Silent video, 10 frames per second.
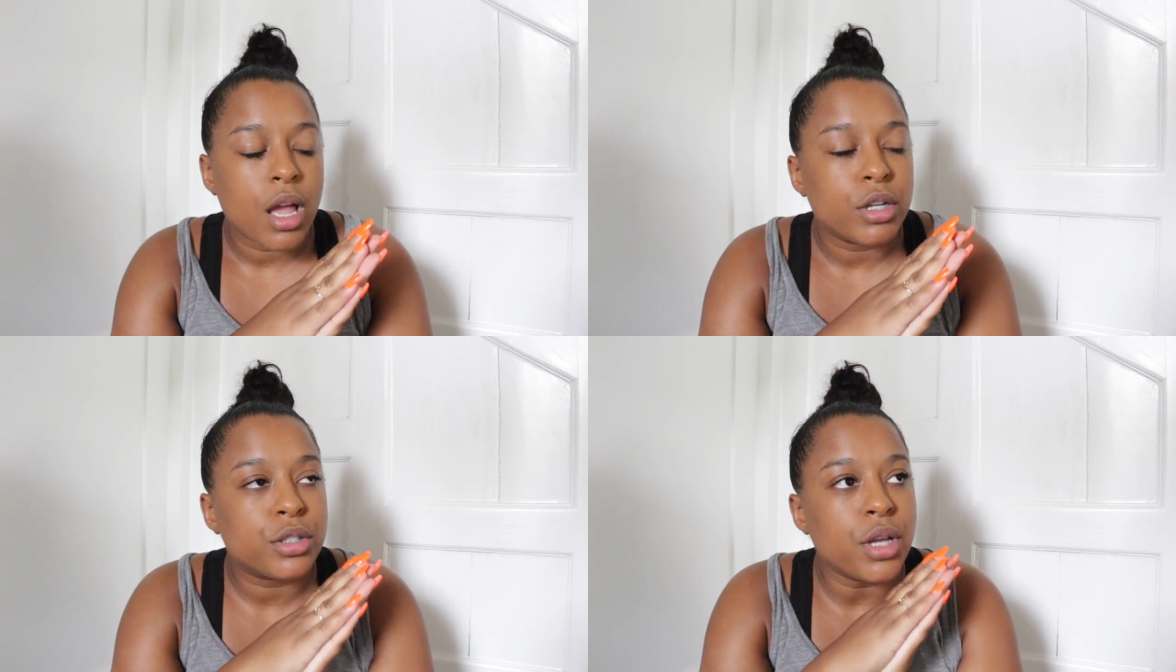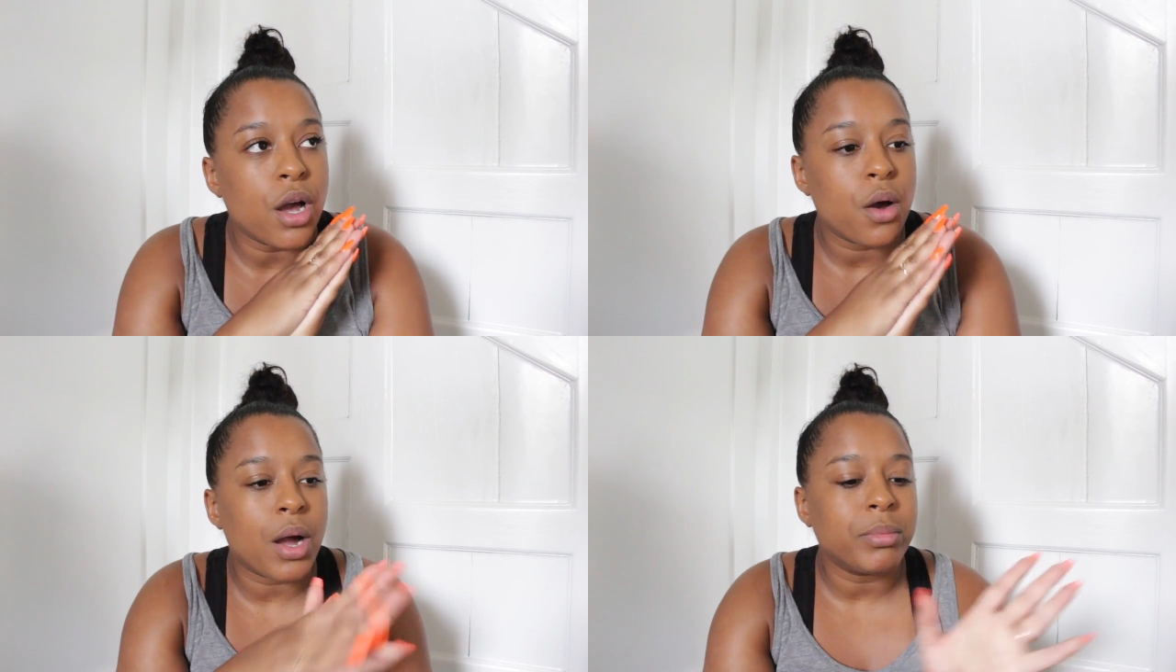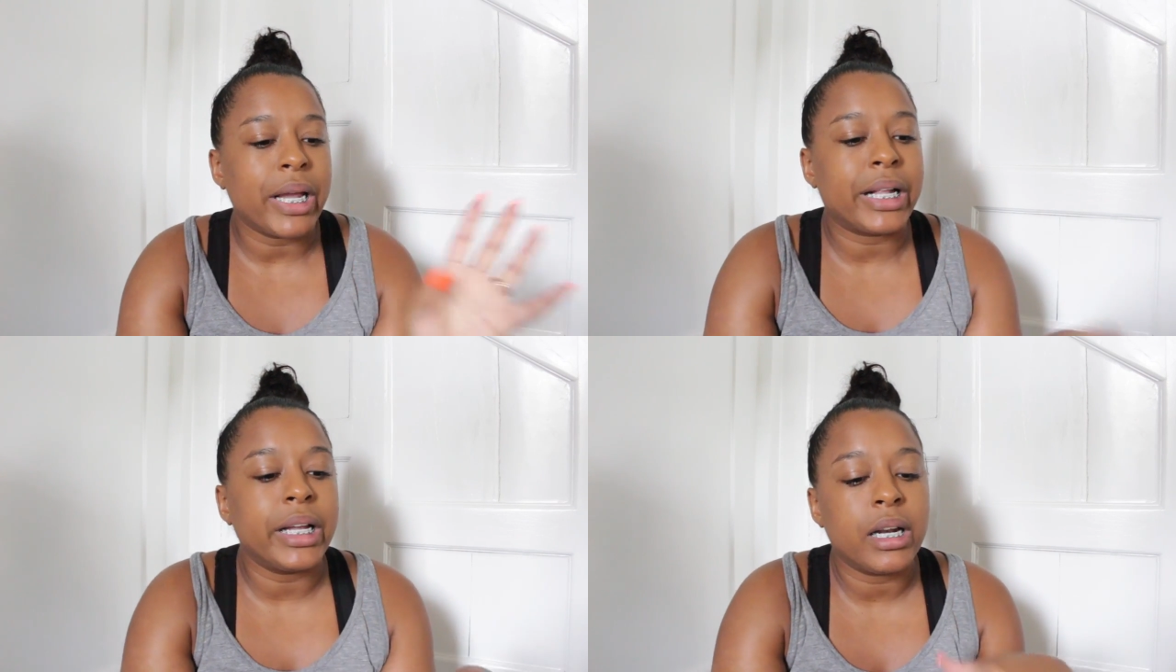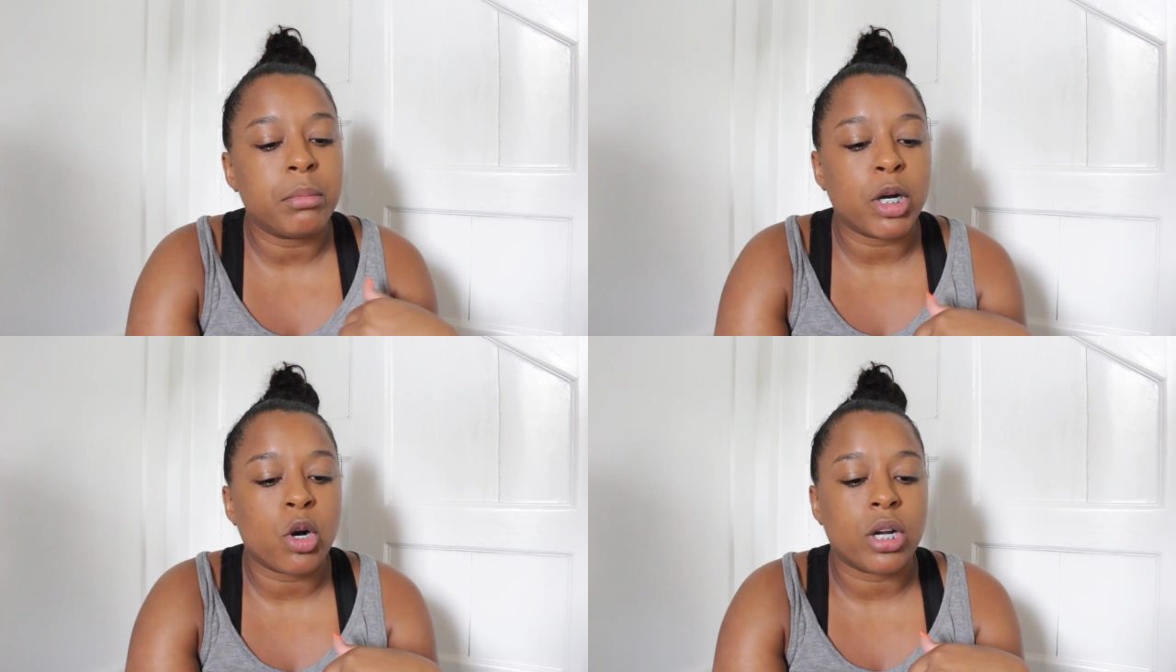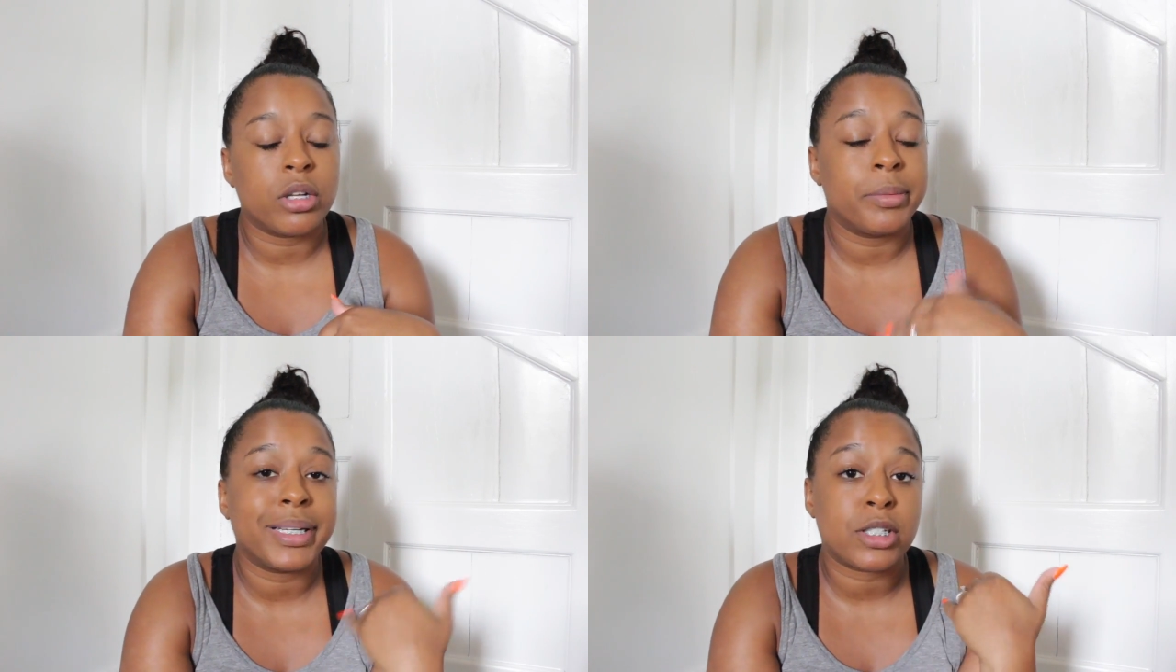So I'm like cleaning up my car a
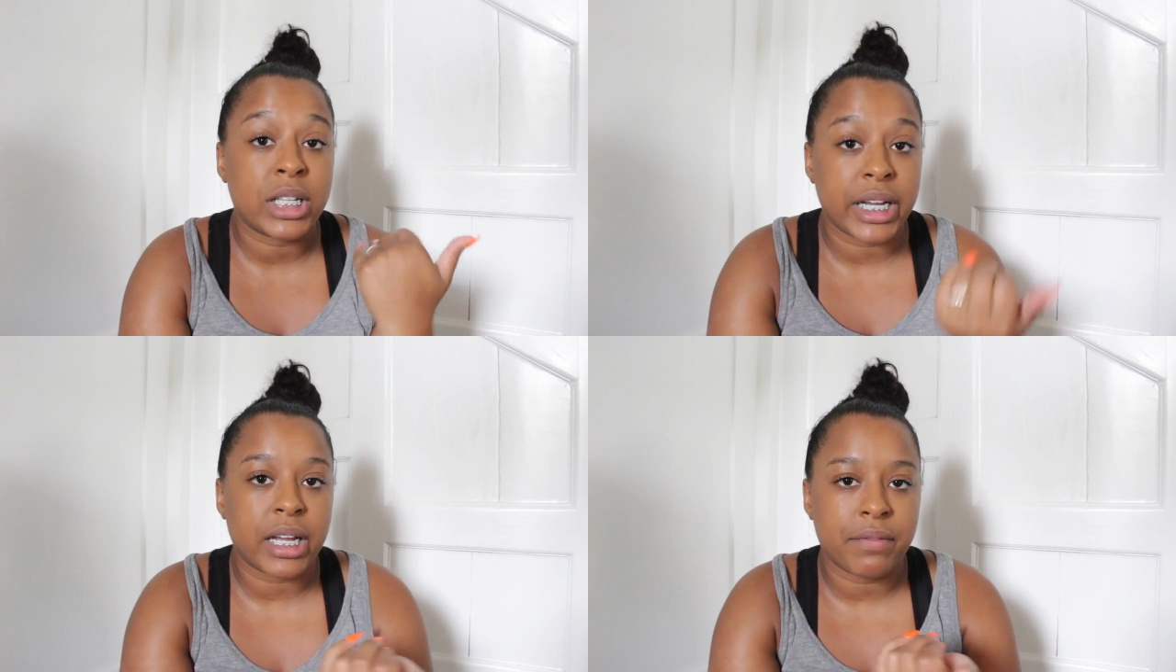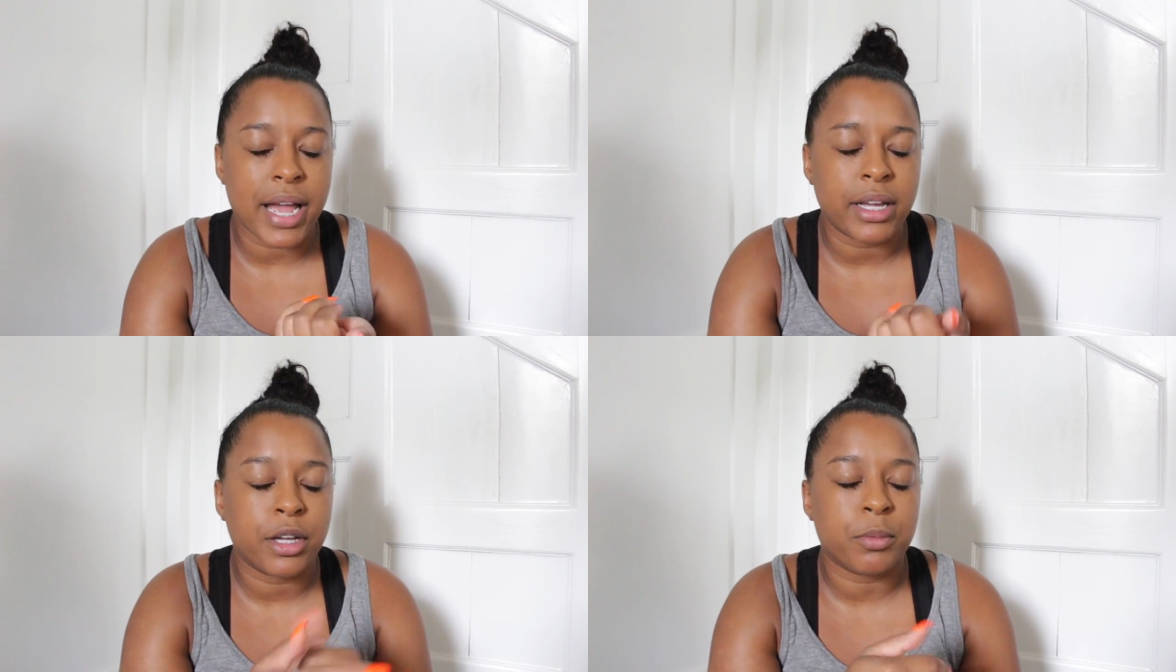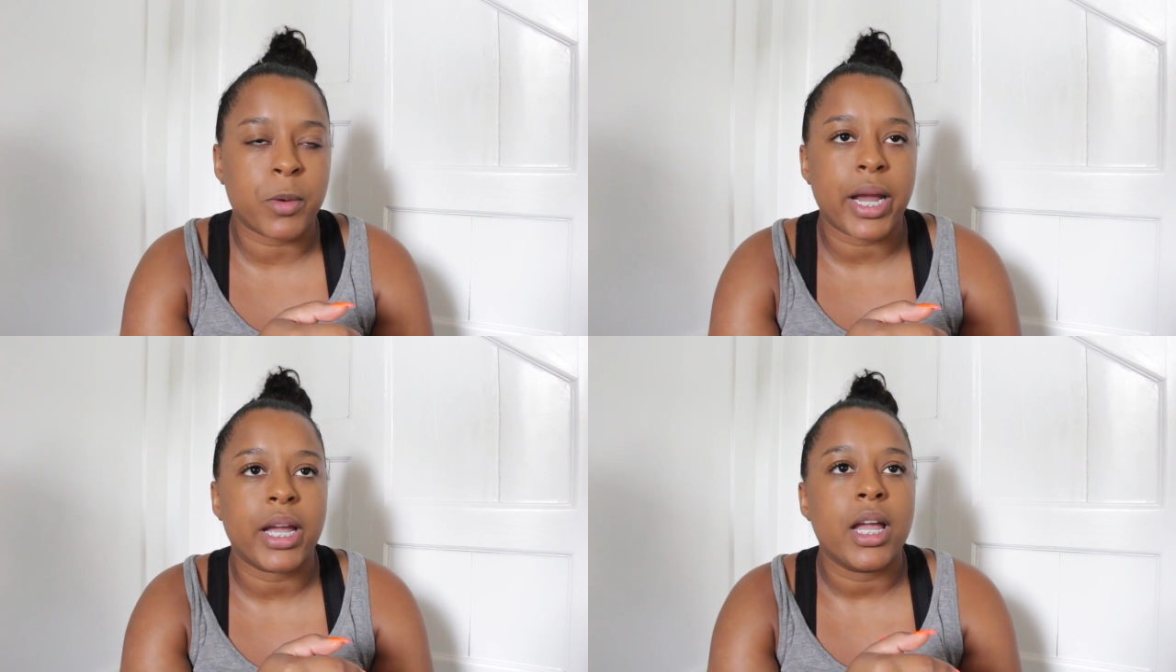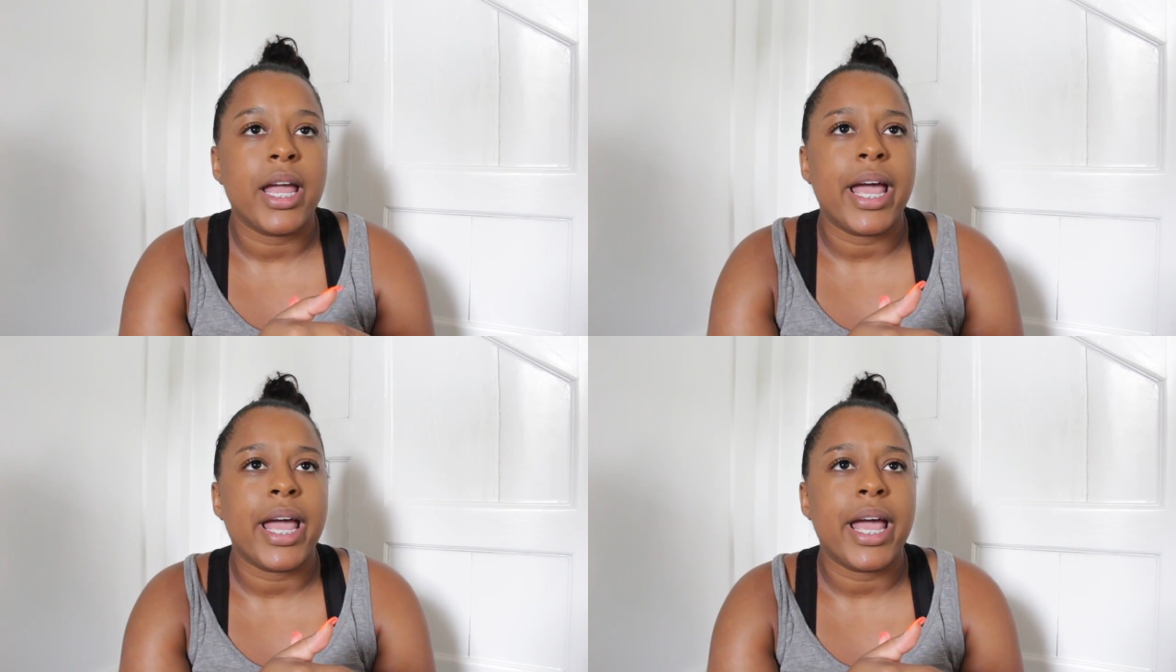little bit so they can vacuum, right?